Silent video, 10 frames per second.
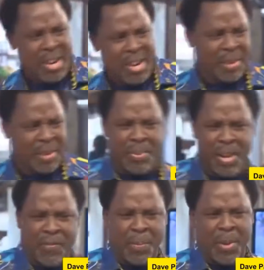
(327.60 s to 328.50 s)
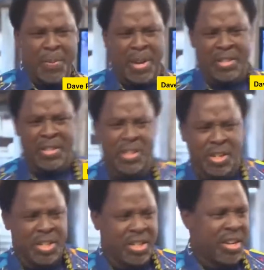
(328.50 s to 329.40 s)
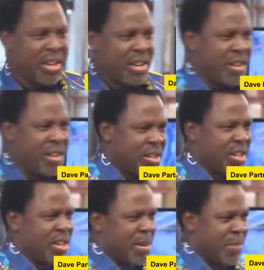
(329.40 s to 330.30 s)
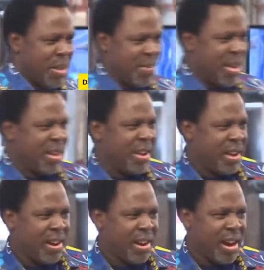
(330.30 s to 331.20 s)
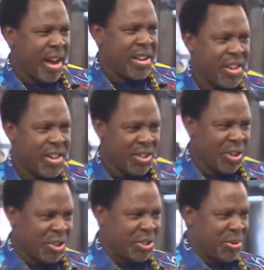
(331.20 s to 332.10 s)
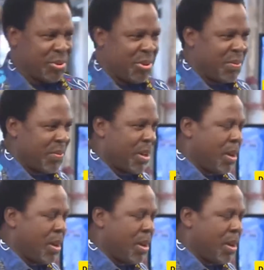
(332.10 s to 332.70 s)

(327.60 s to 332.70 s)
maybe when I'm praying for people, I just touched. Suddenly, maybe I did not touch you.